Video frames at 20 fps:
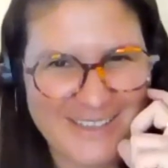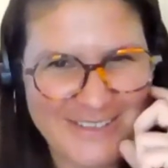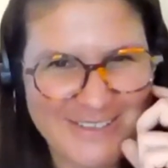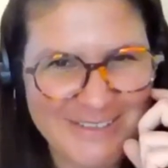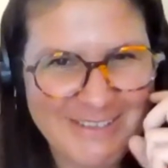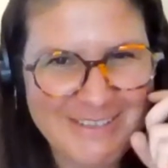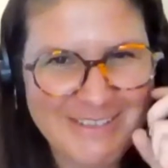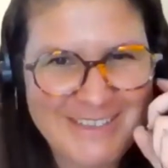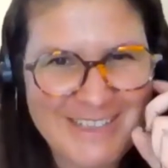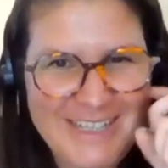you
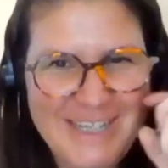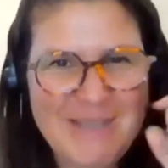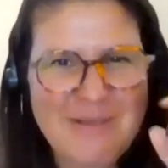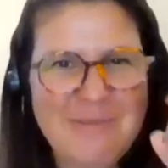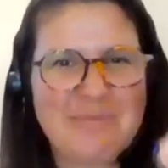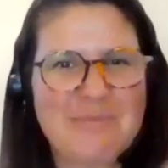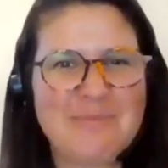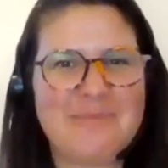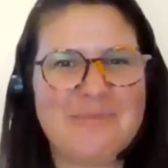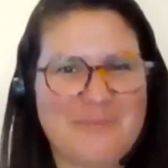know,
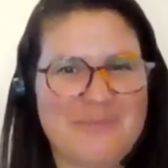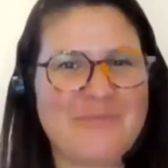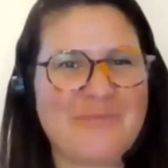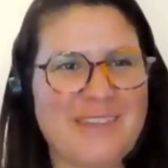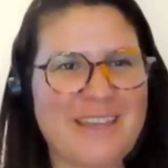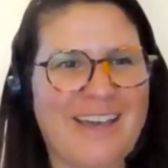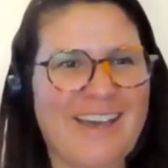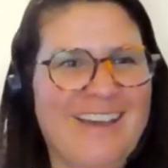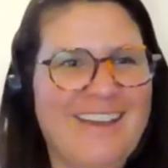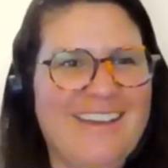
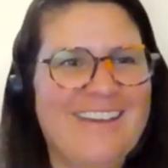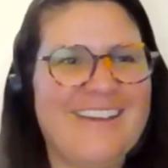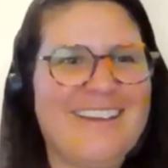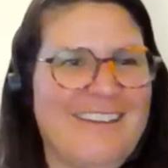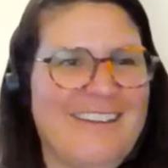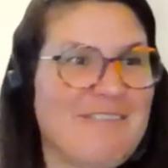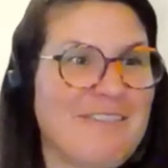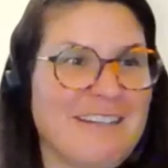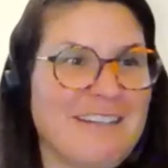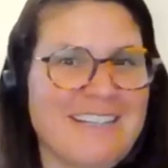
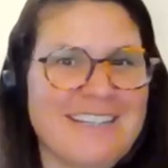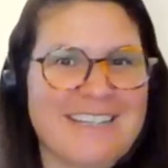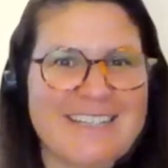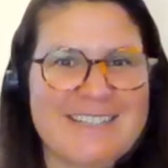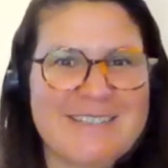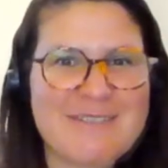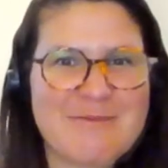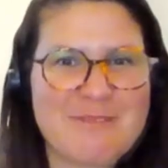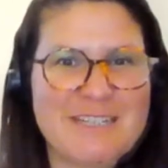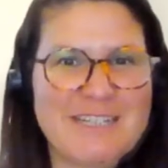uh, really
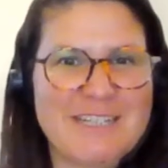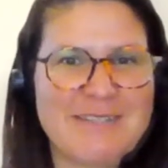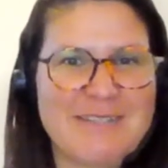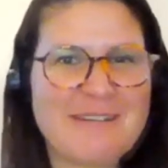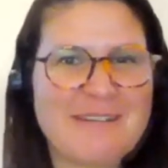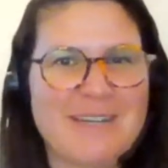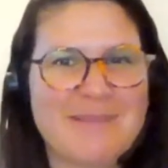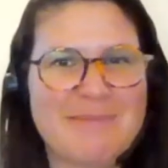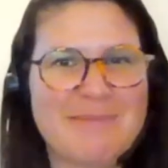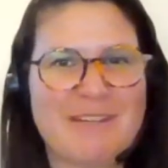it's really
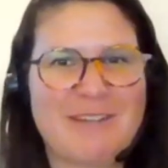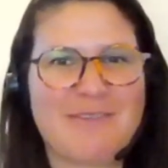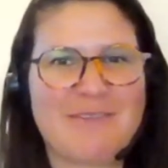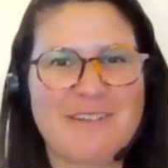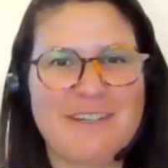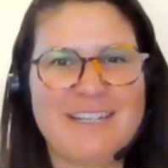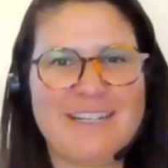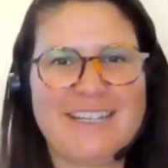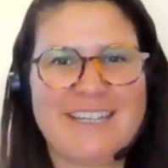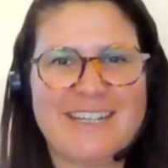my my
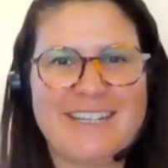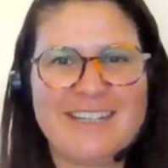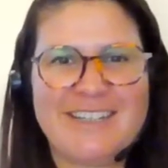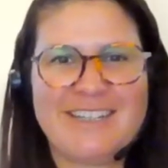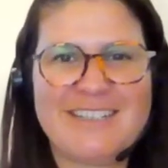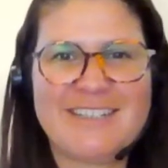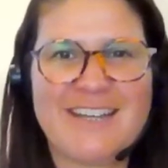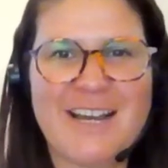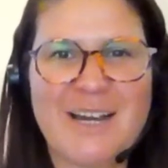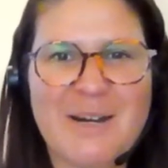feeling here
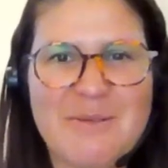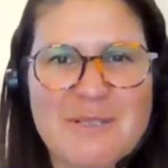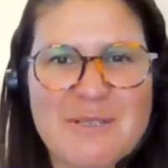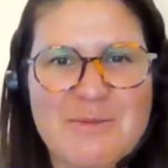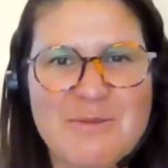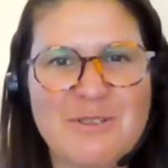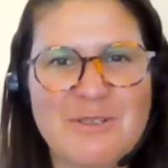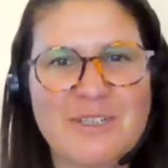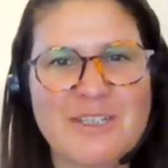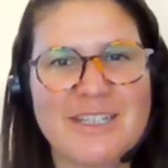in how
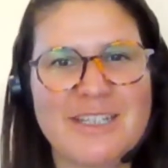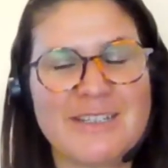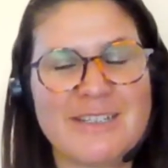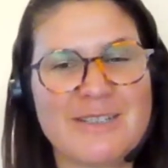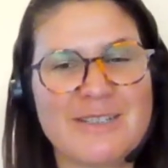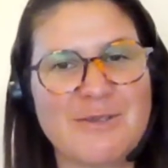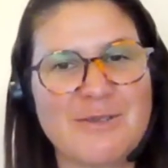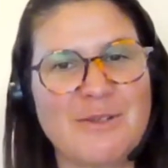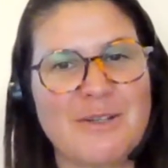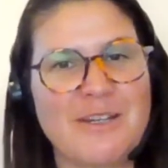it's working
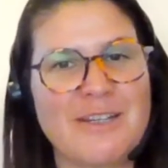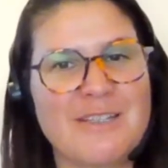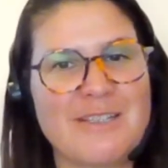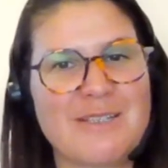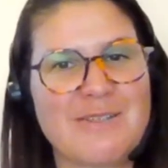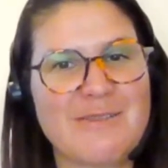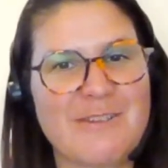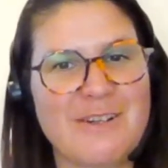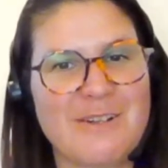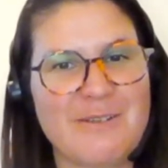so
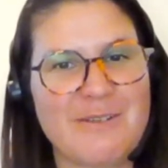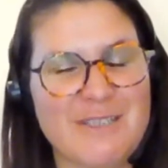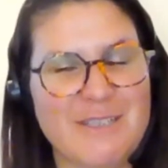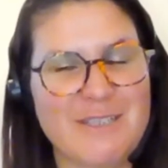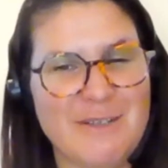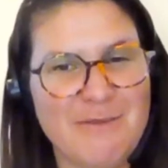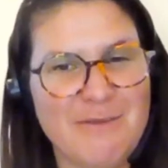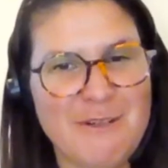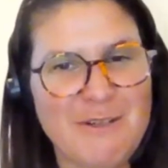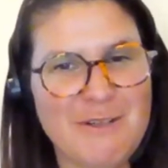it's very
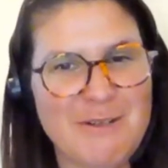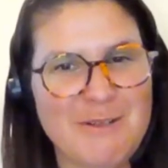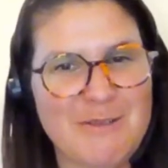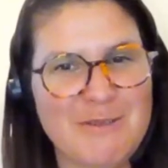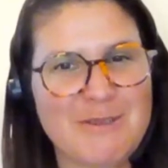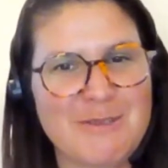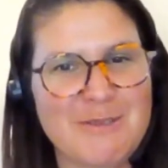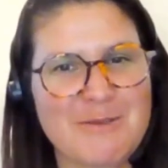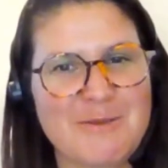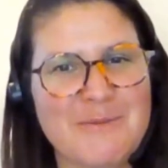
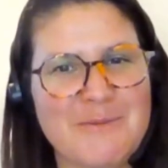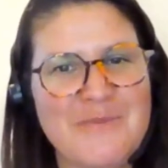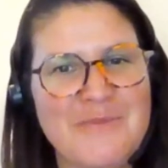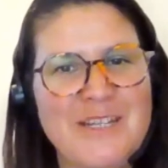difficult to